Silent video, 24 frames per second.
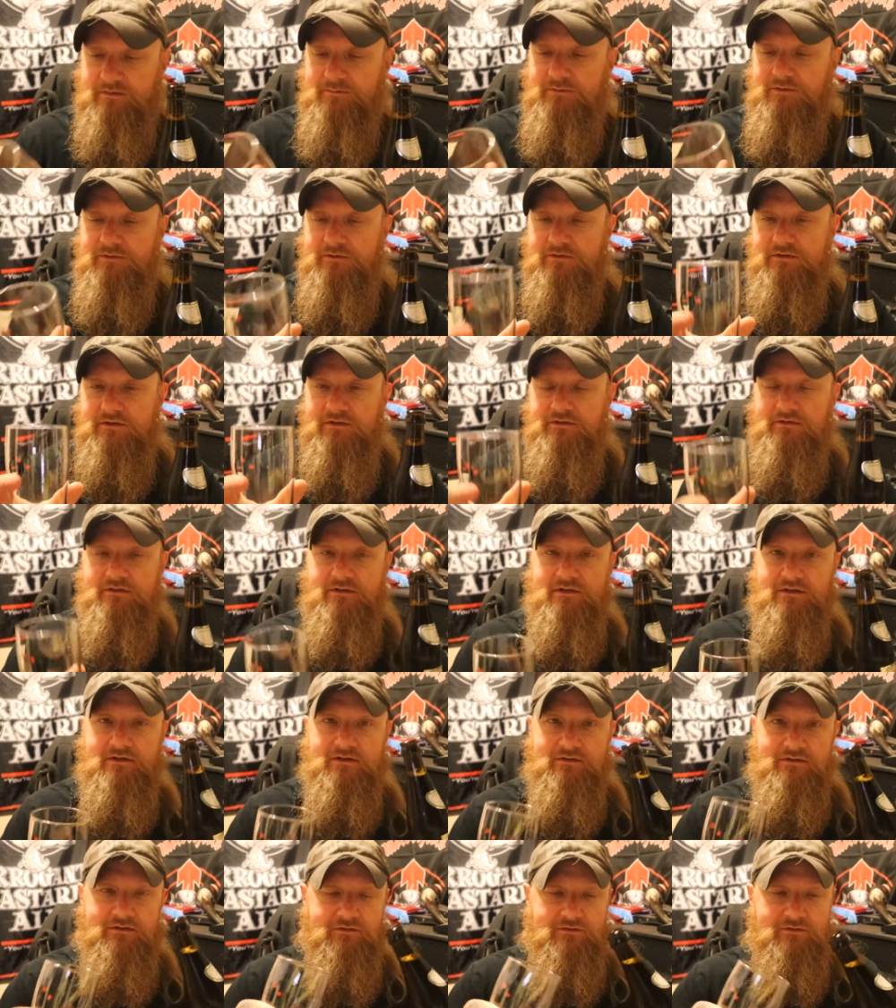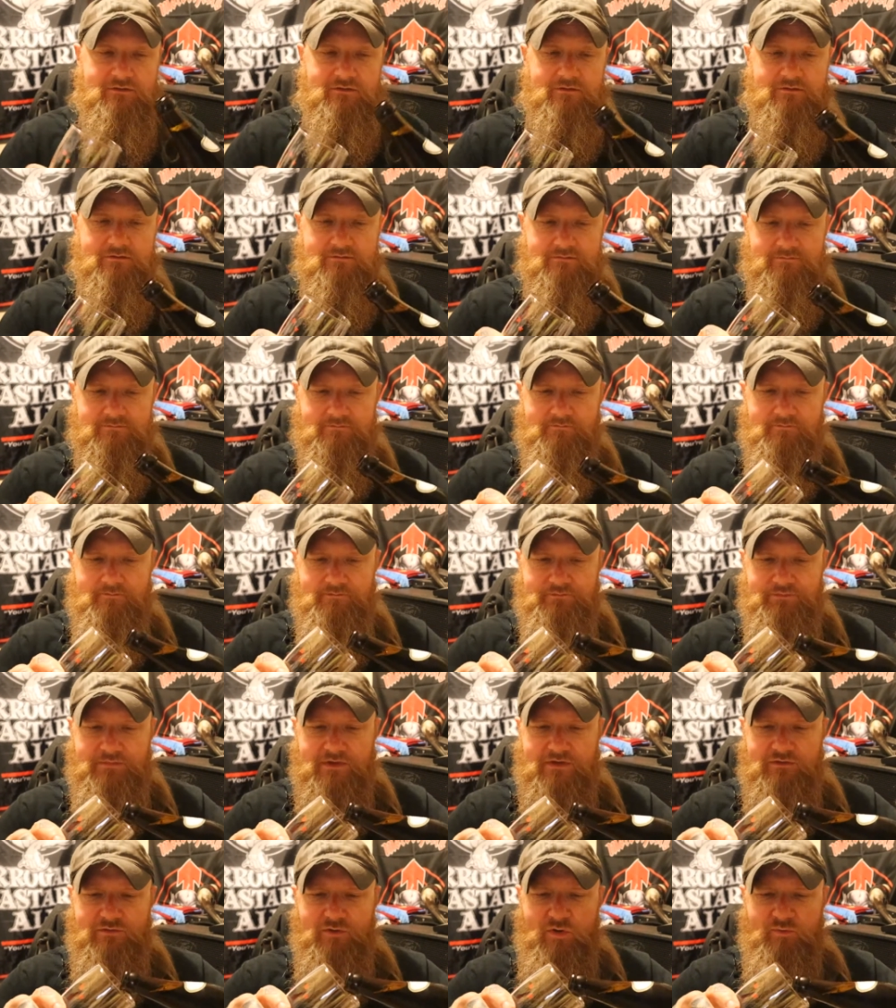I'm using this glass. It's not
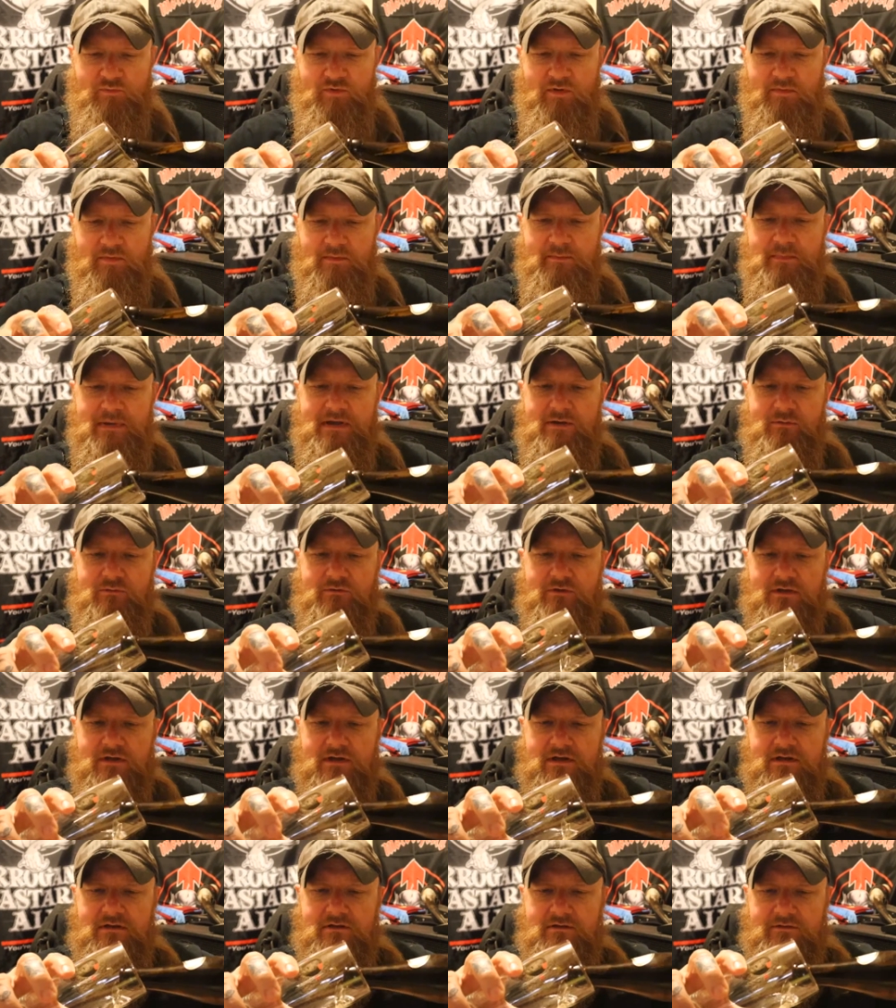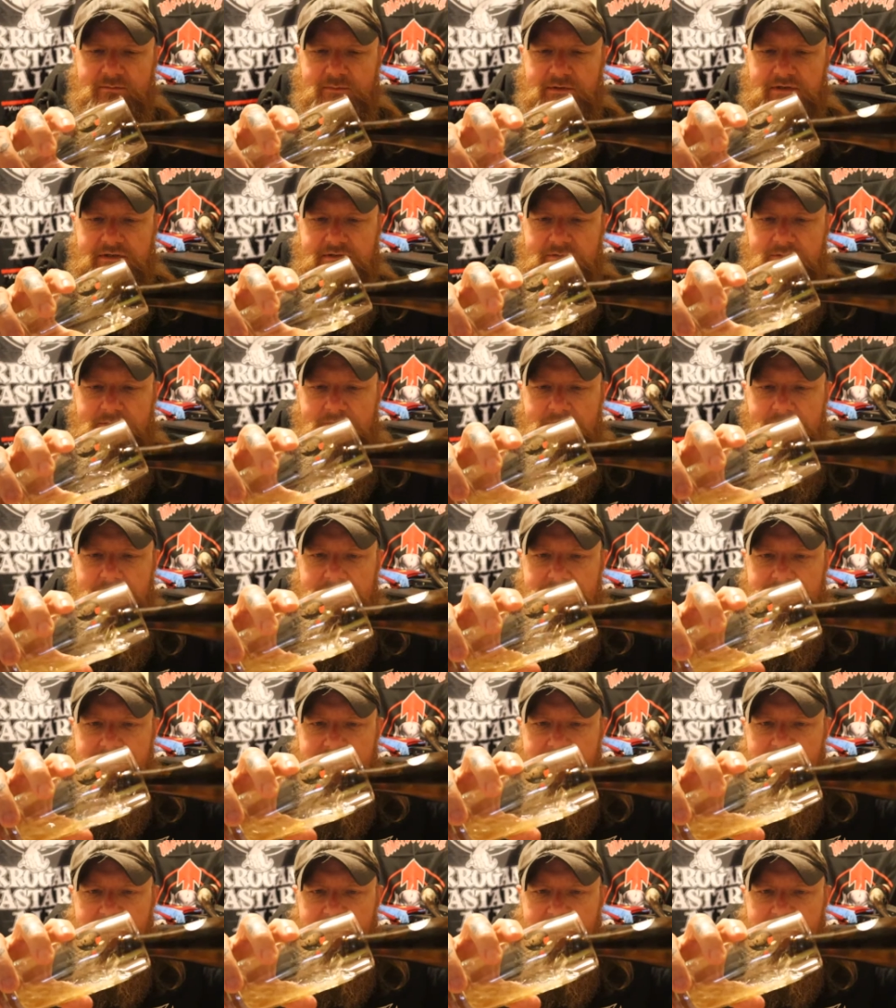a proper Pilsner glass, but it will